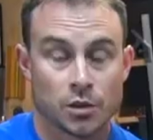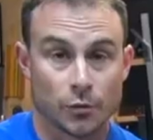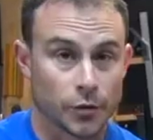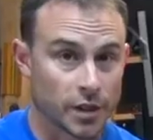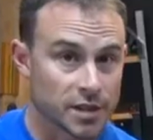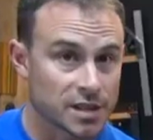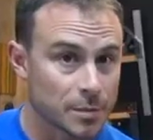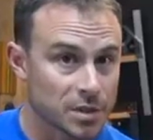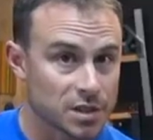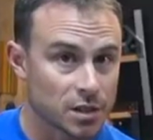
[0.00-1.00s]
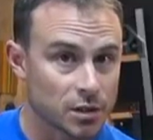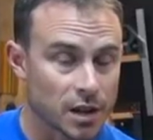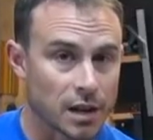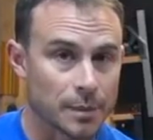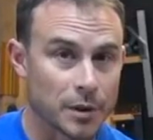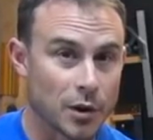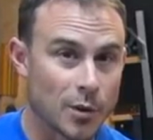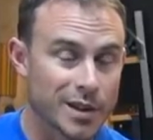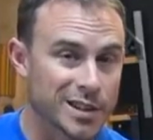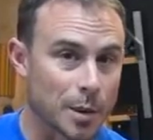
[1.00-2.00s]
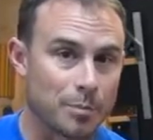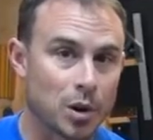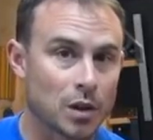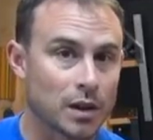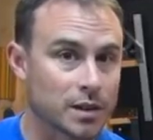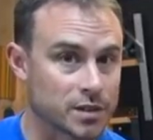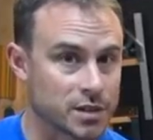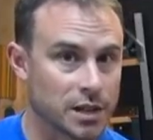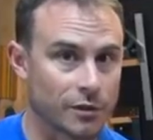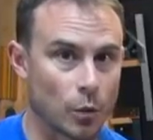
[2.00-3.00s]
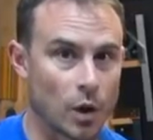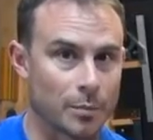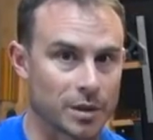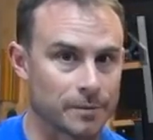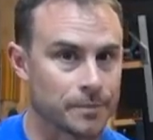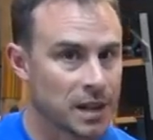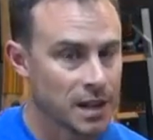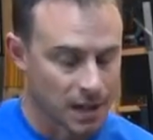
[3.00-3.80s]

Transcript: So for this episode, I'm going to pull out a secret weapon,